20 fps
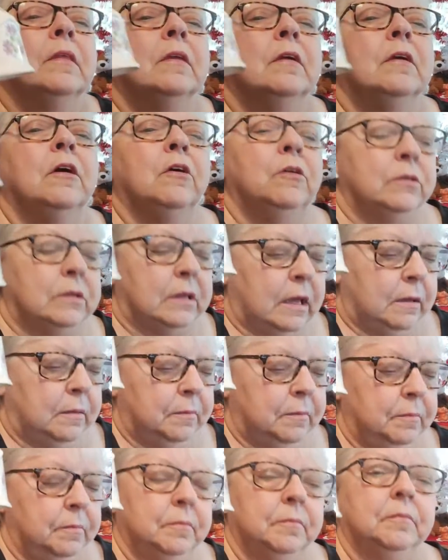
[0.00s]
Okay.
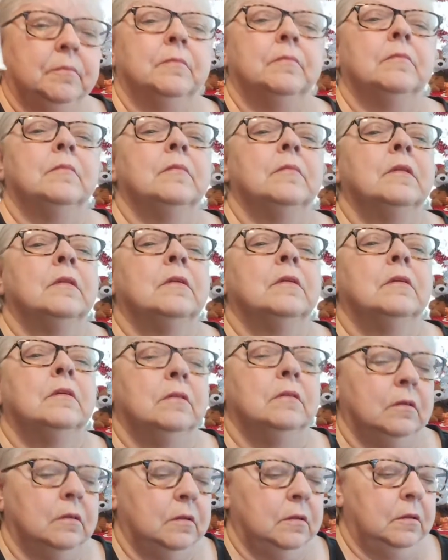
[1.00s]
$5,
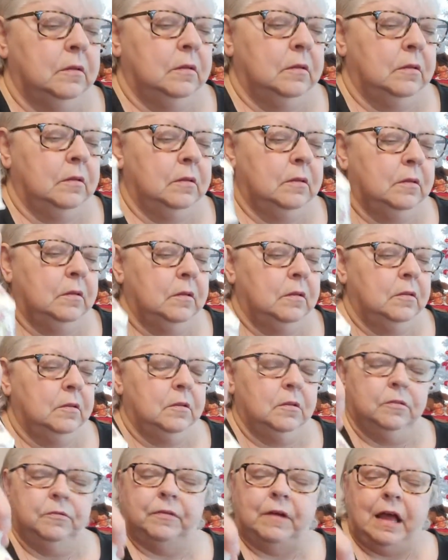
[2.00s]
number five.
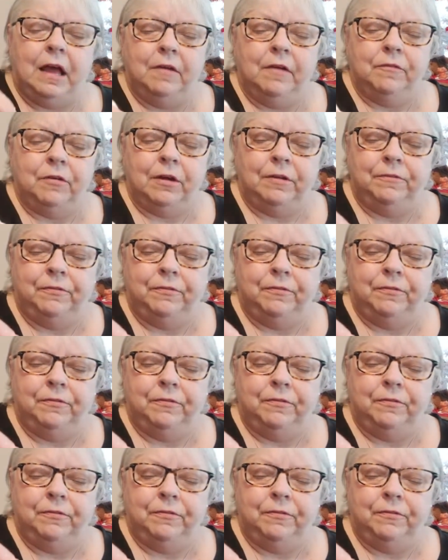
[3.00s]
Five on